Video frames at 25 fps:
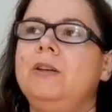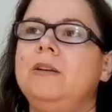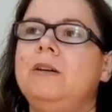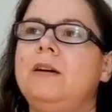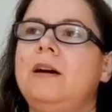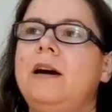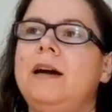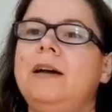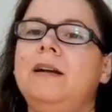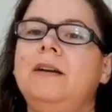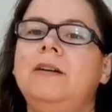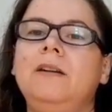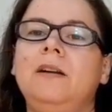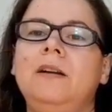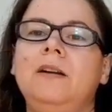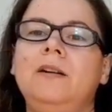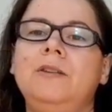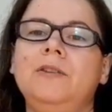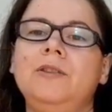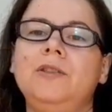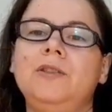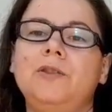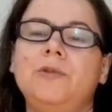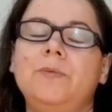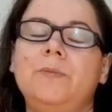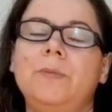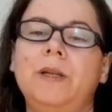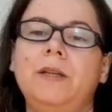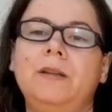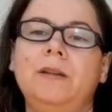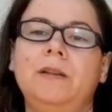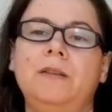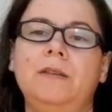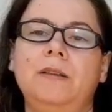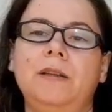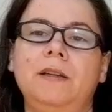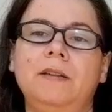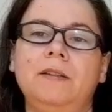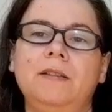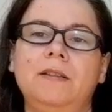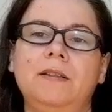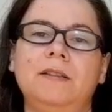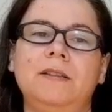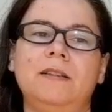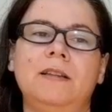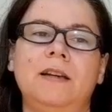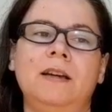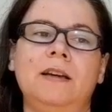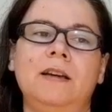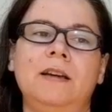I learned so many
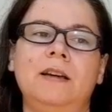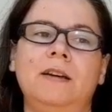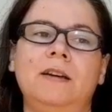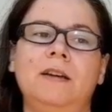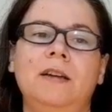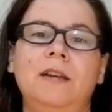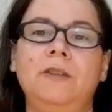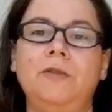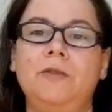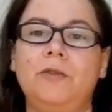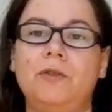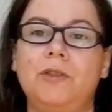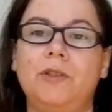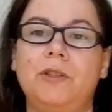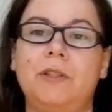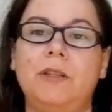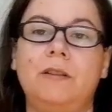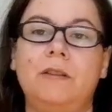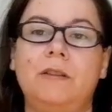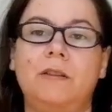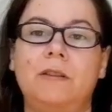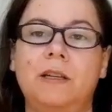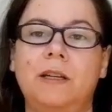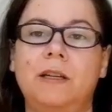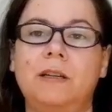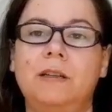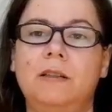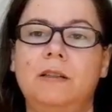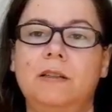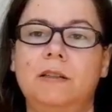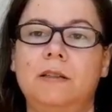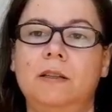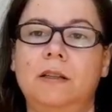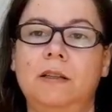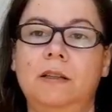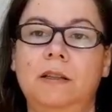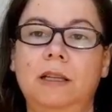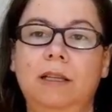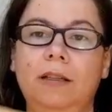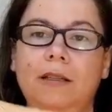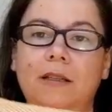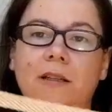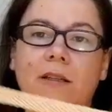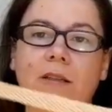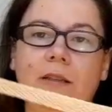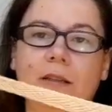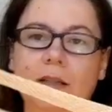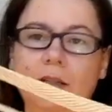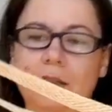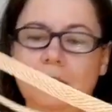things, interesting things
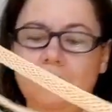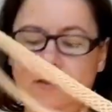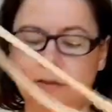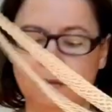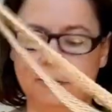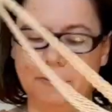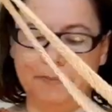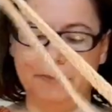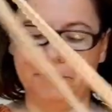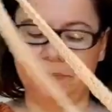knitting this.